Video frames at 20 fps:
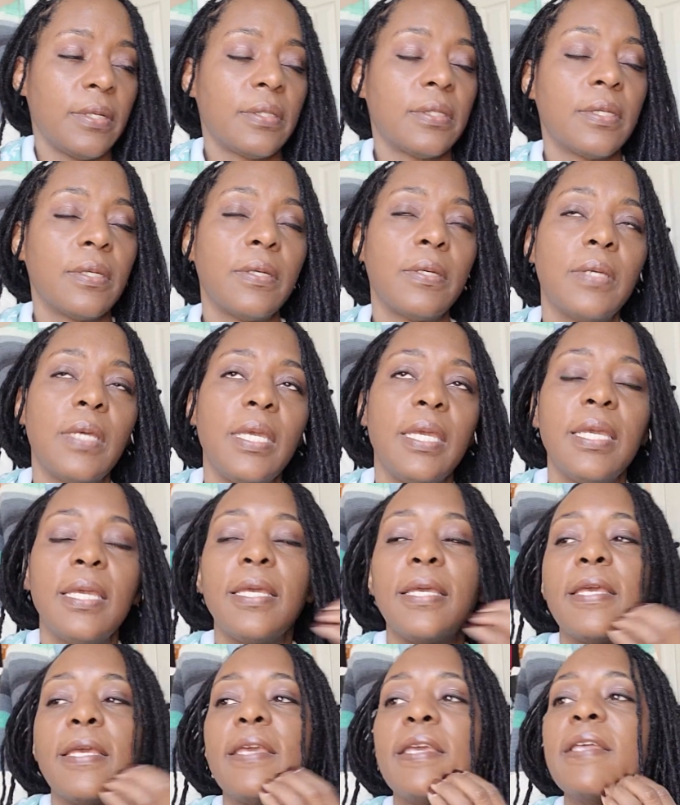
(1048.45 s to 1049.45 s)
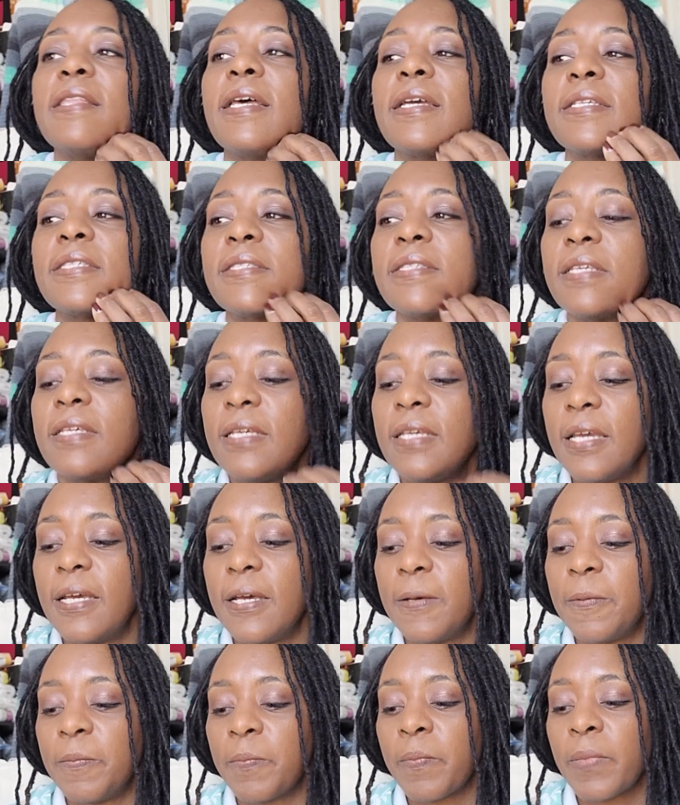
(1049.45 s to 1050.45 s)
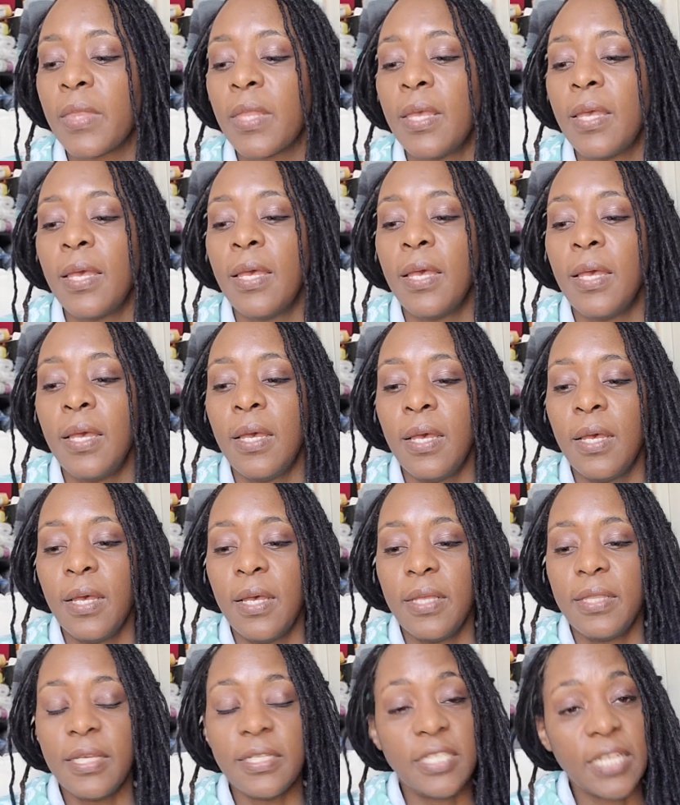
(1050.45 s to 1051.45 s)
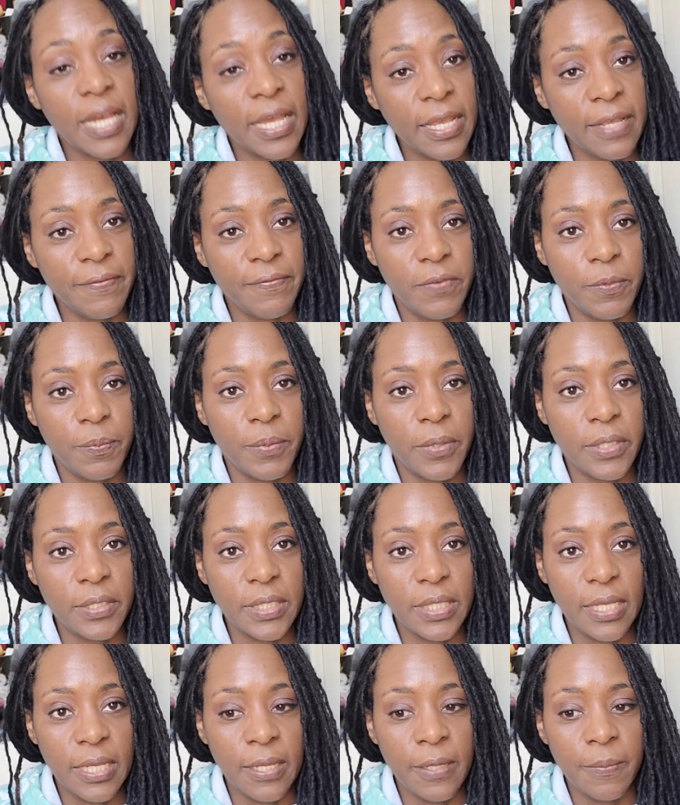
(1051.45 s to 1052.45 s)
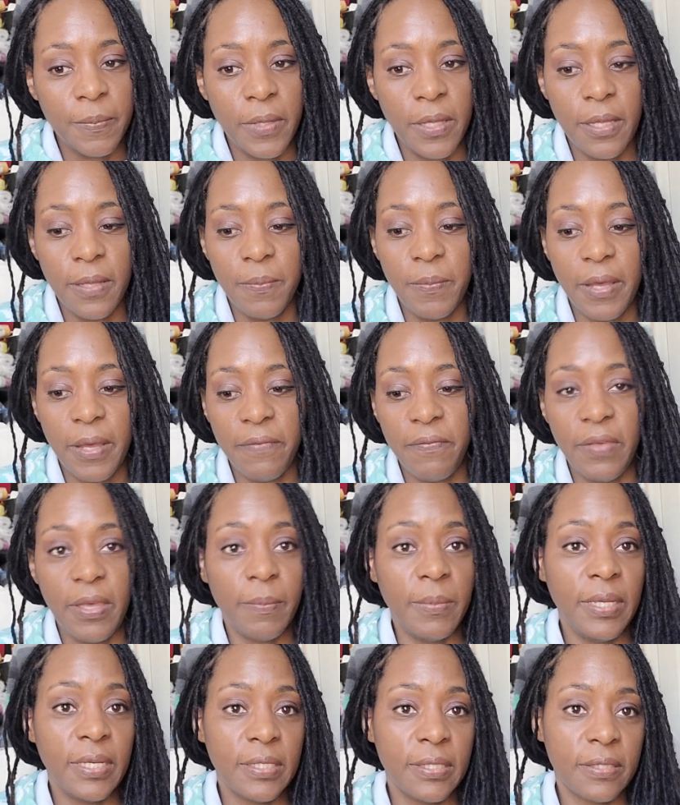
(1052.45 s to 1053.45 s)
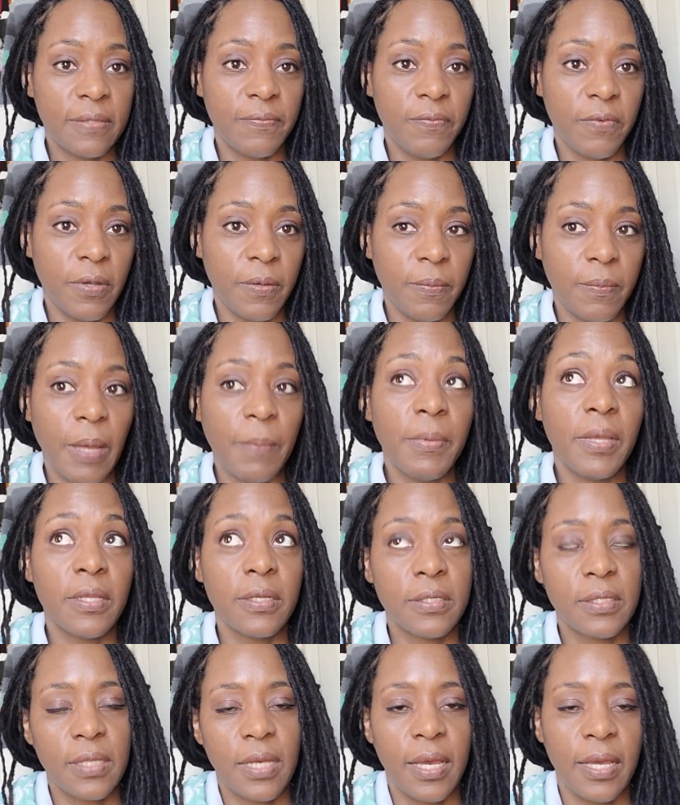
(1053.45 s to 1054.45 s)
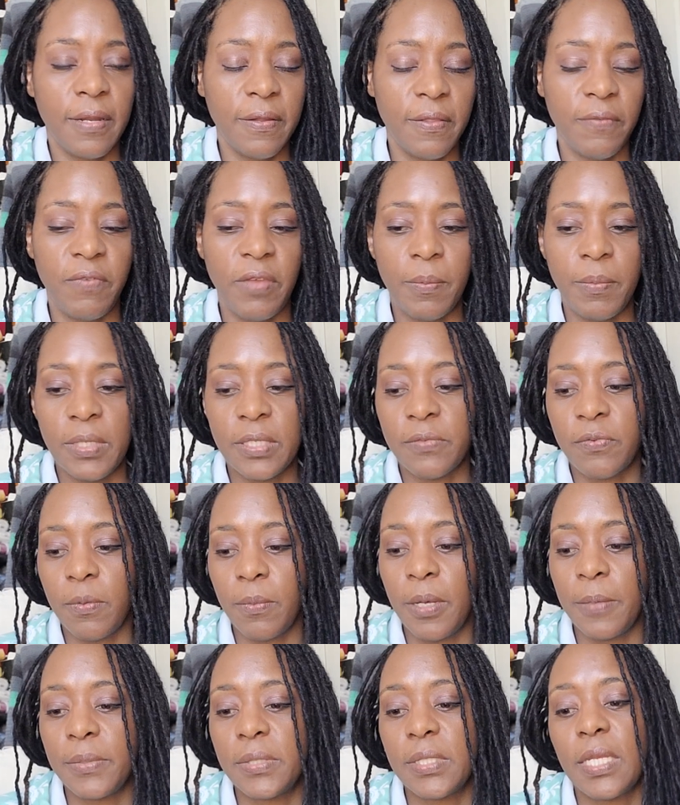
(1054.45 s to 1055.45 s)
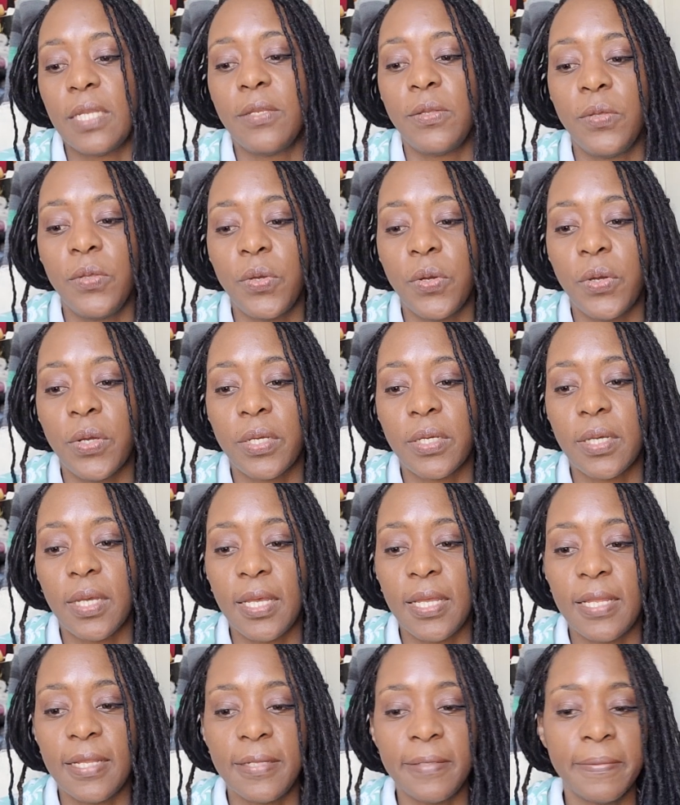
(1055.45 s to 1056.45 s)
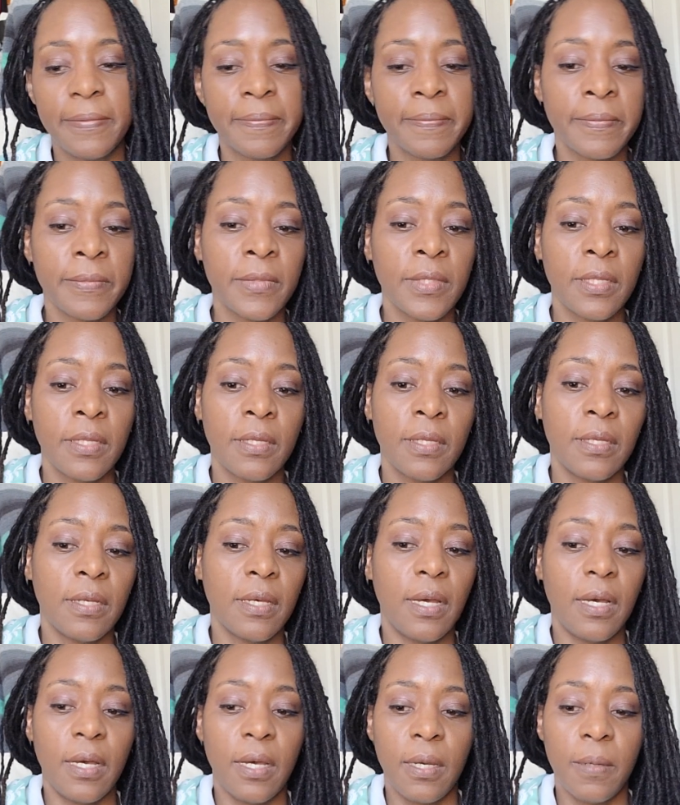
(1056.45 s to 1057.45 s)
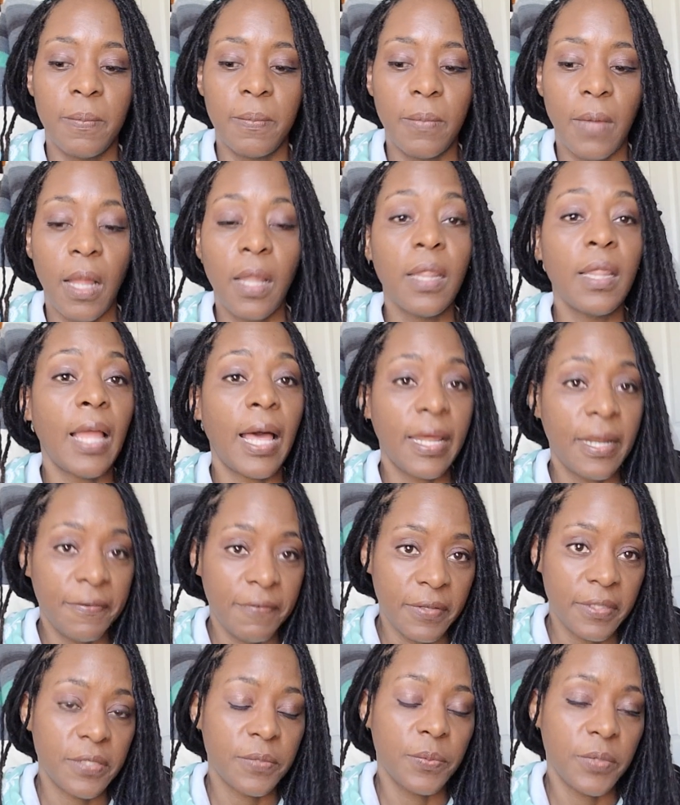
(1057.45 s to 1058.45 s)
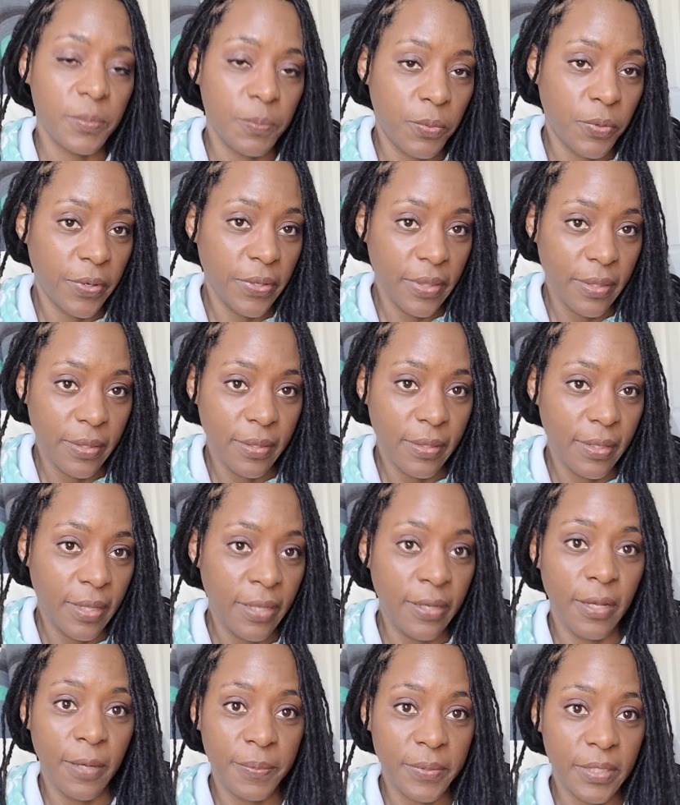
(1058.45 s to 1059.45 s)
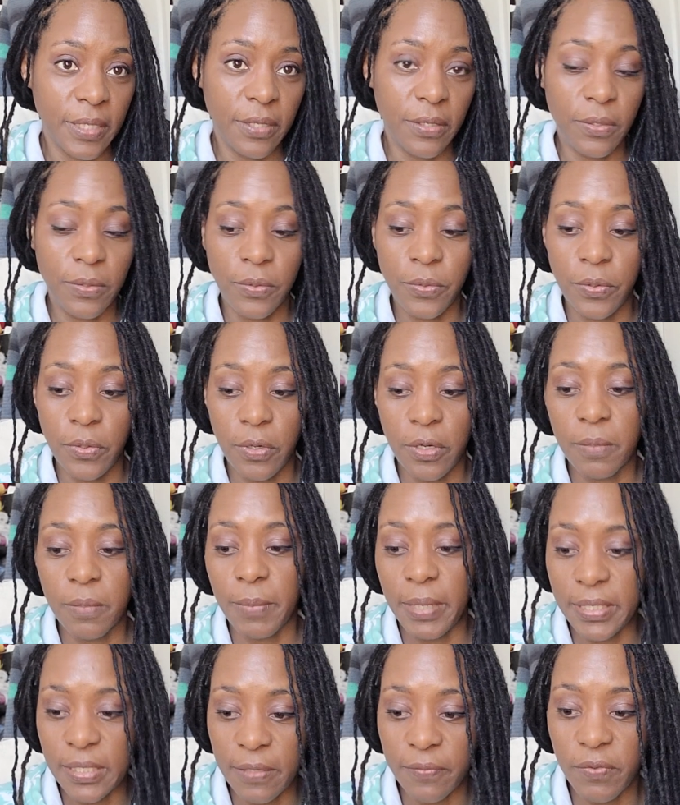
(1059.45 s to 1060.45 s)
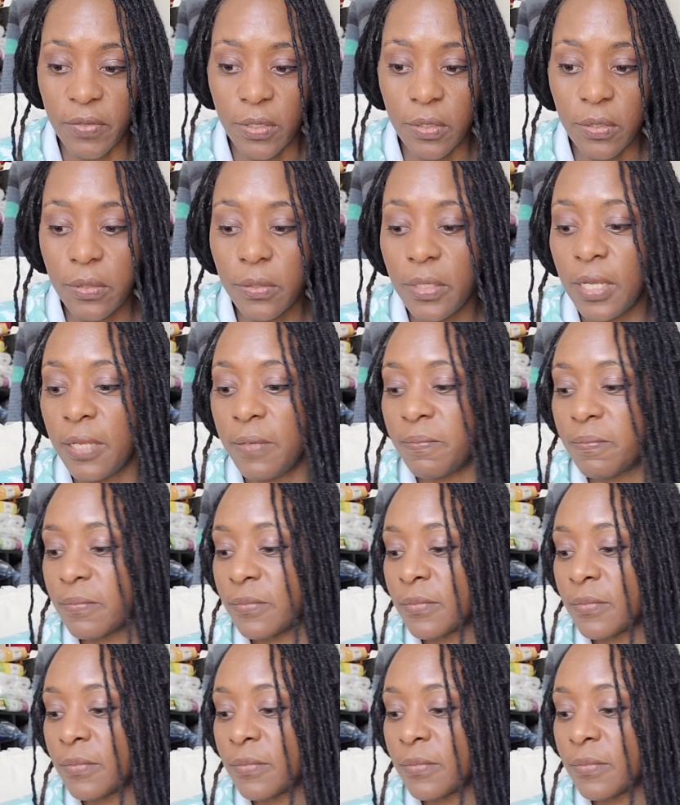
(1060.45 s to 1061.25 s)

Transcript: So he likes the Giant football team. My family is from, my mother's side of the family is from upstate New York, and a lot of us was born in upstate New York, myself included.